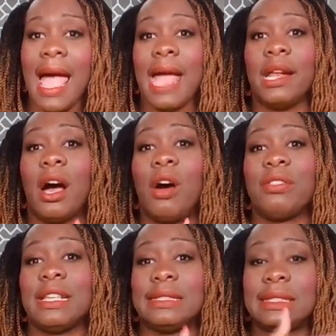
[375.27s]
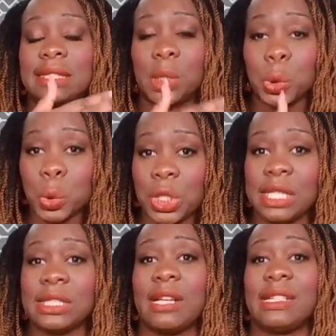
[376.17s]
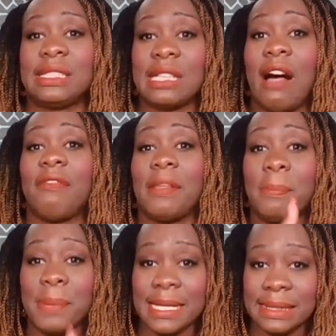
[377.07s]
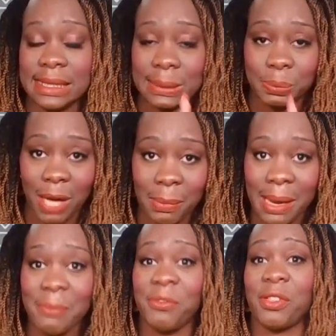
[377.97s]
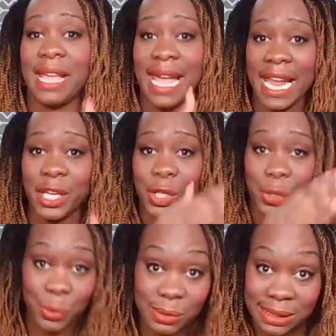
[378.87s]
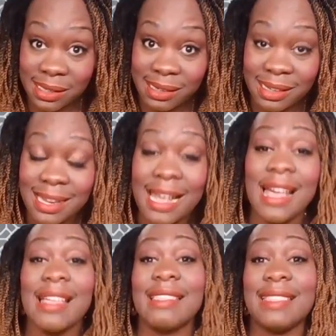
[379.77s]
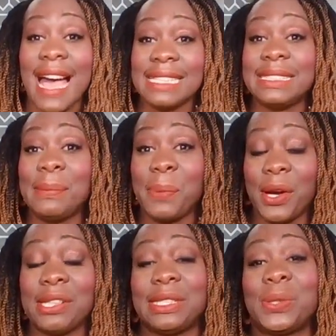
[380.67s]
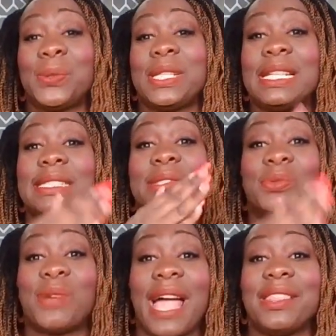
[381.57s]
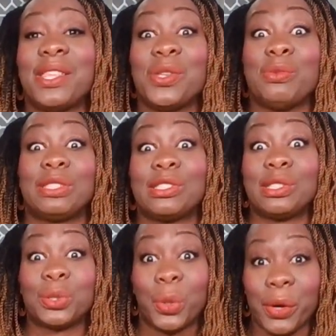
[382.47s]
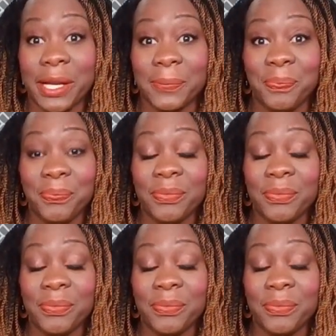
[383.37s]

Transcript: and how this solution is going to solve the business problem for the end user, that's the person who needs to write the user story.